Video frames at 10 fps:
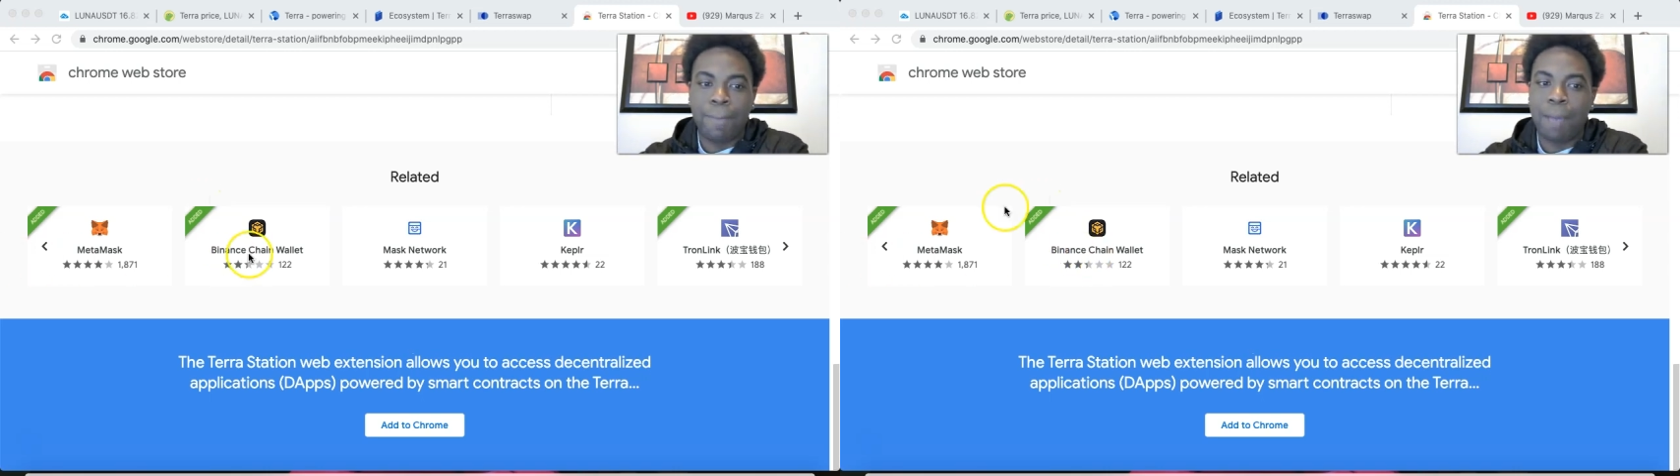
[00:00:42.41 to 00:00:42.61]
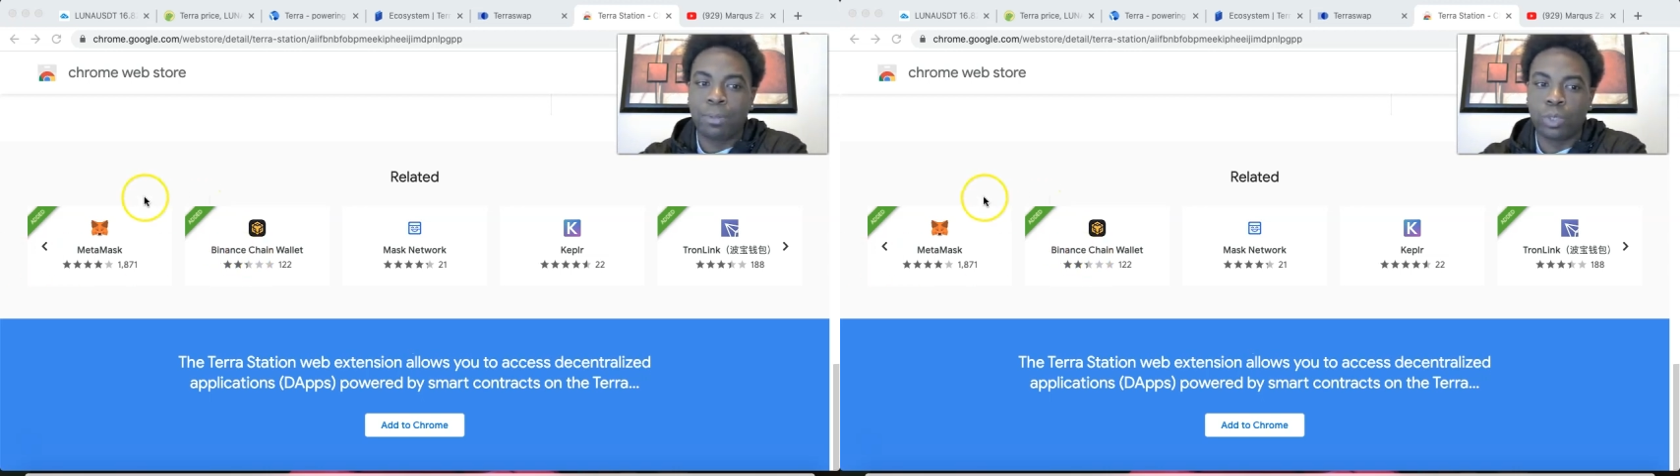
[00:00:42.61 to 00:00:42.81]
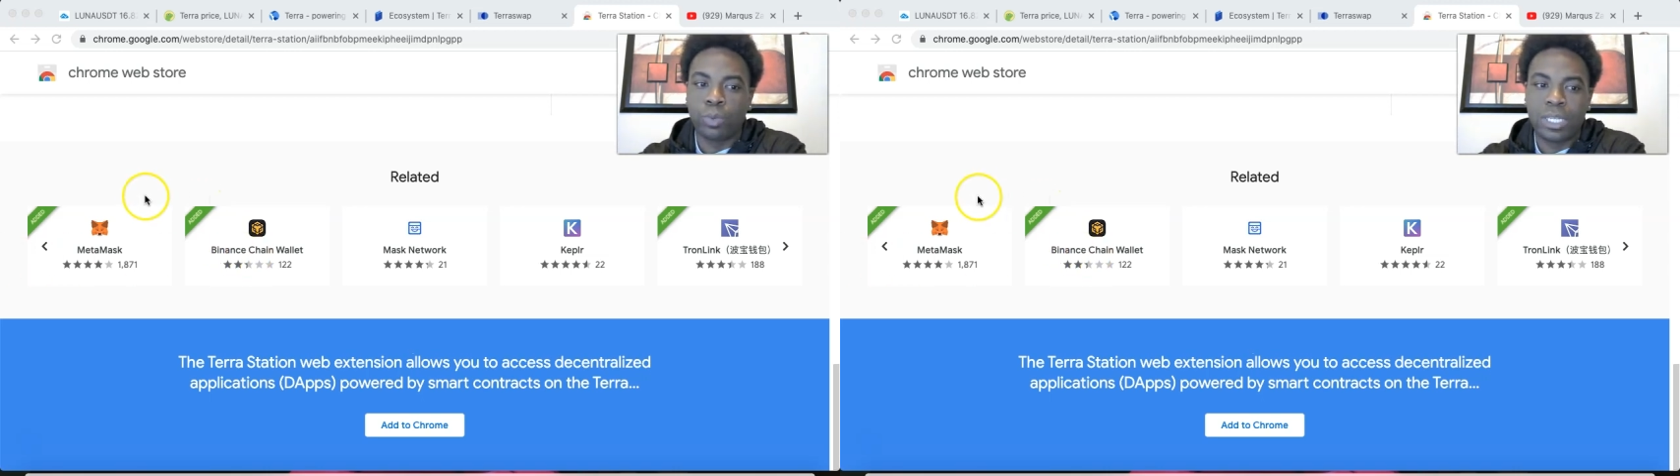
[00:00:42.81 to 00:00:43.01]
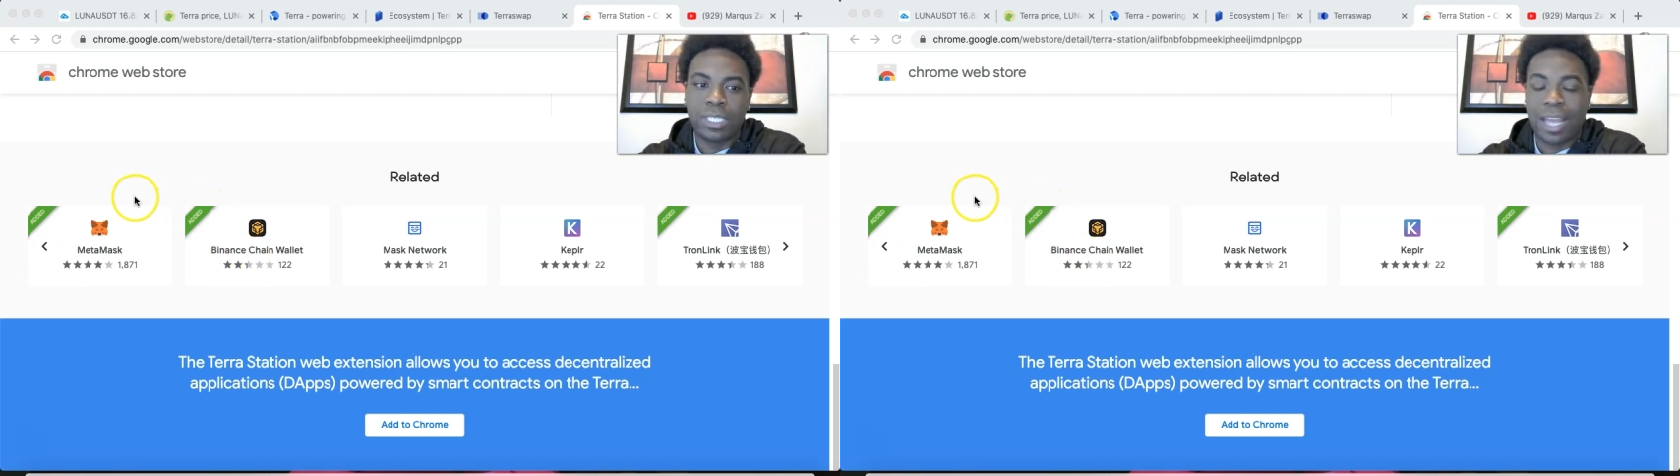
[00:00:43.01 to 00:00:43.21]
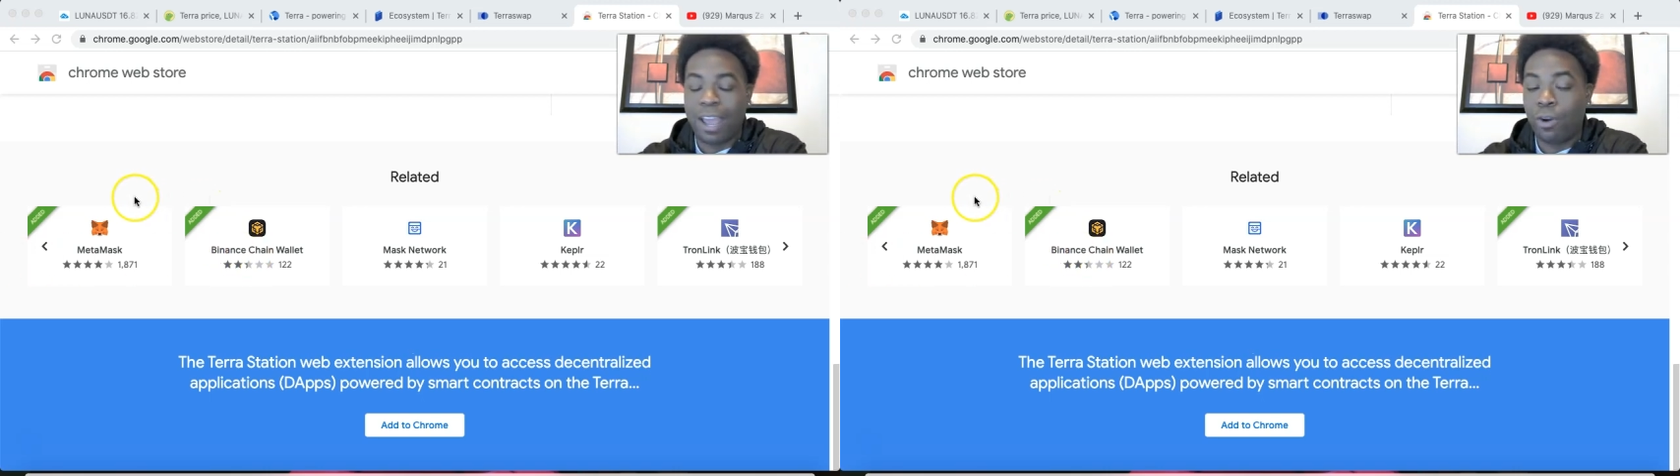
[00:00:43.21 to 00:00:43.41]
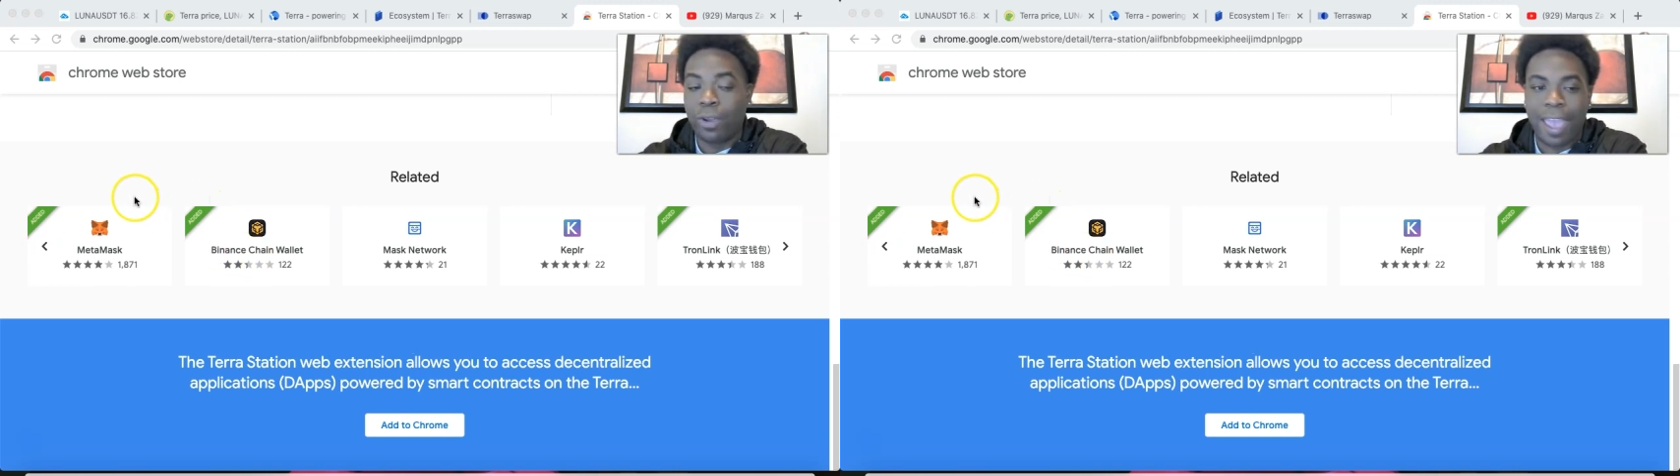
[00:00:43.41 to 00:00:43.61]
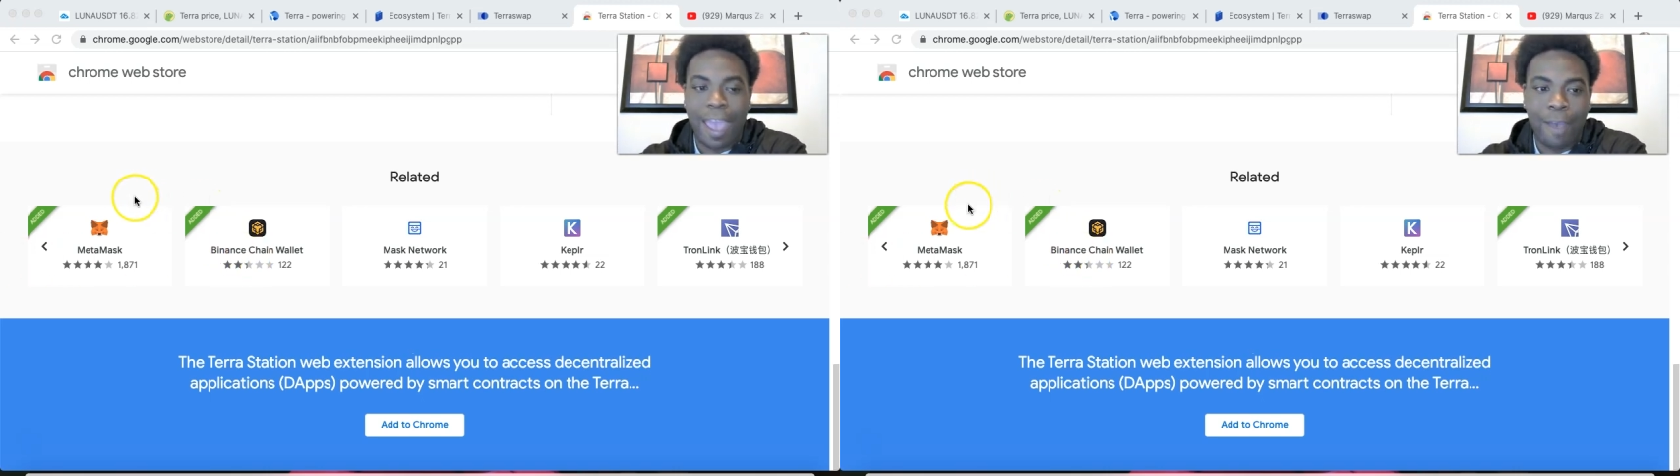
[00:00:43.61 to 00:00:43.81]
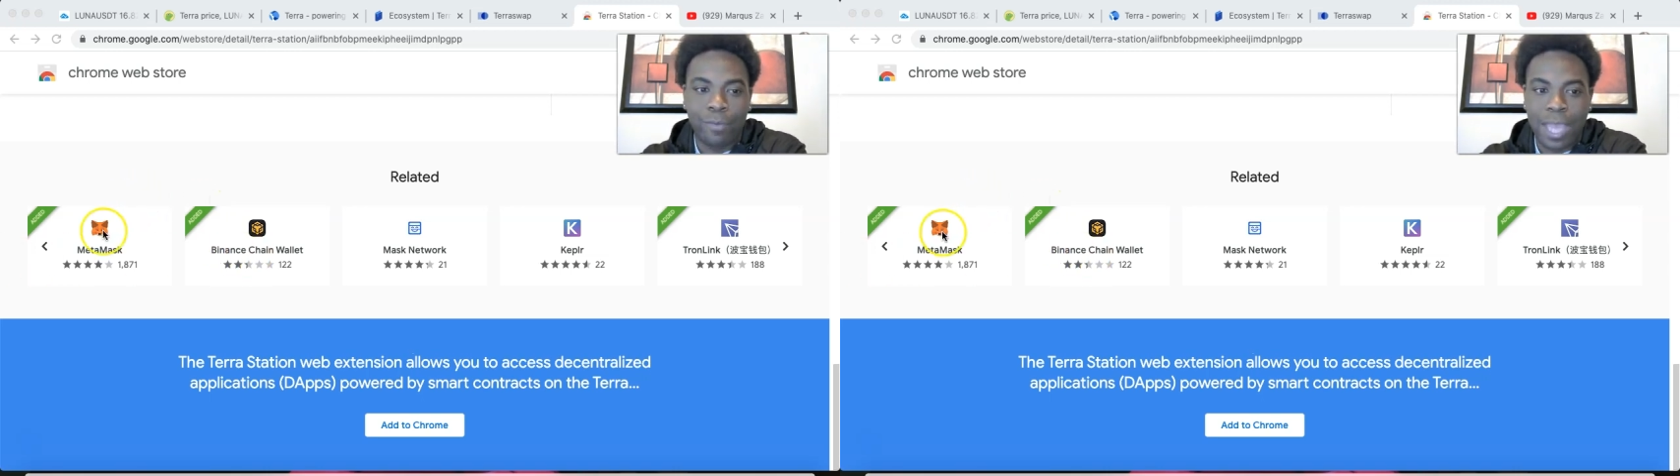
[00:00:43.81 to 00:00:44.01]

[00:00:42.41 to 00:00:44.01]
popular ones that I already have,